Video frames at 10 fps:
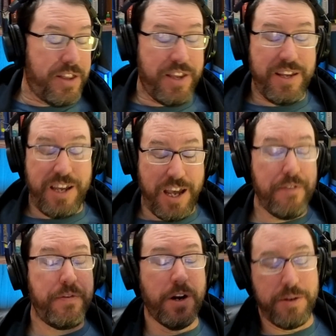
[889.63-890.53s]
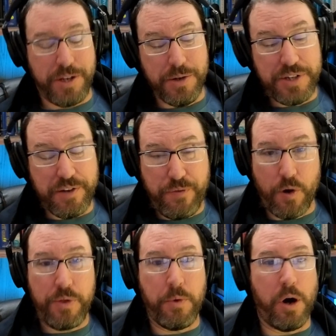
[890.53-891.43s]
if you're using
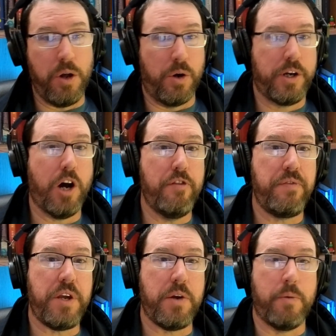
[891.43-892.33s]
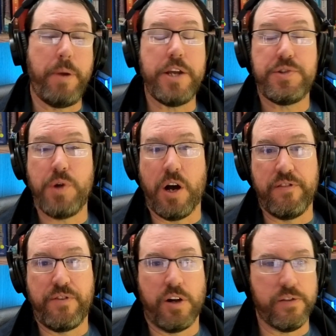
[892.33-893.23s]
Fourth Wall or Ko-fi or Patreon
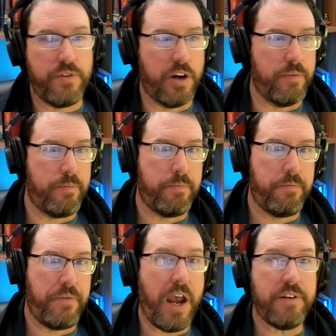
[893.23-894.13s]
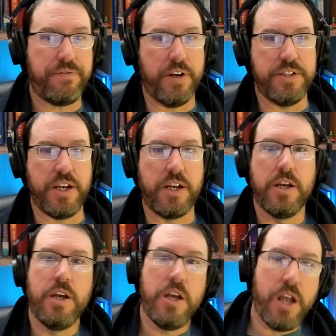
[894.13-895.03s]
for all of your fan funding
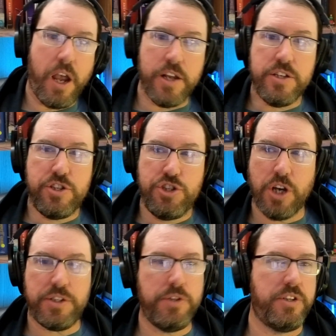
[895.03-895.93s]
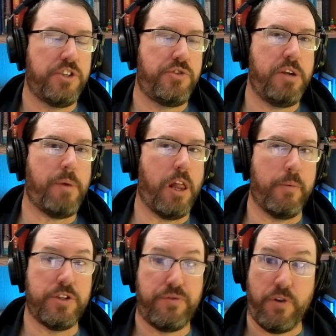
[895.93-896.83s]
and just using
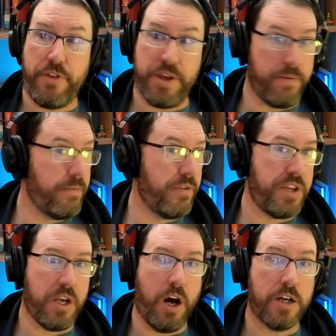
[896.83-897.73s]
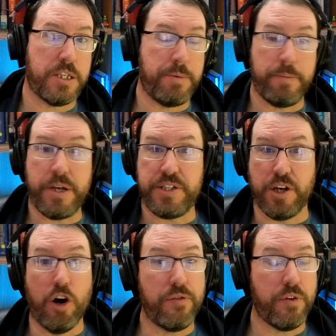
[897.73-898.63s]
StreamElements for the awesome and amazing
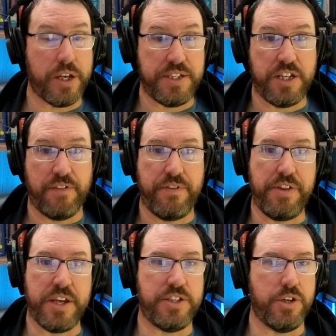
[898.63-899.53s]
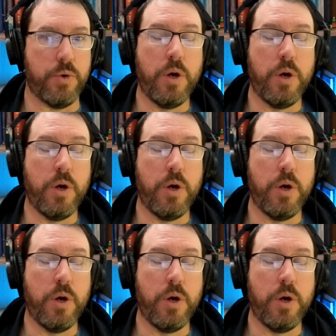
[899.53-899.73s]
overlay stuff that they do,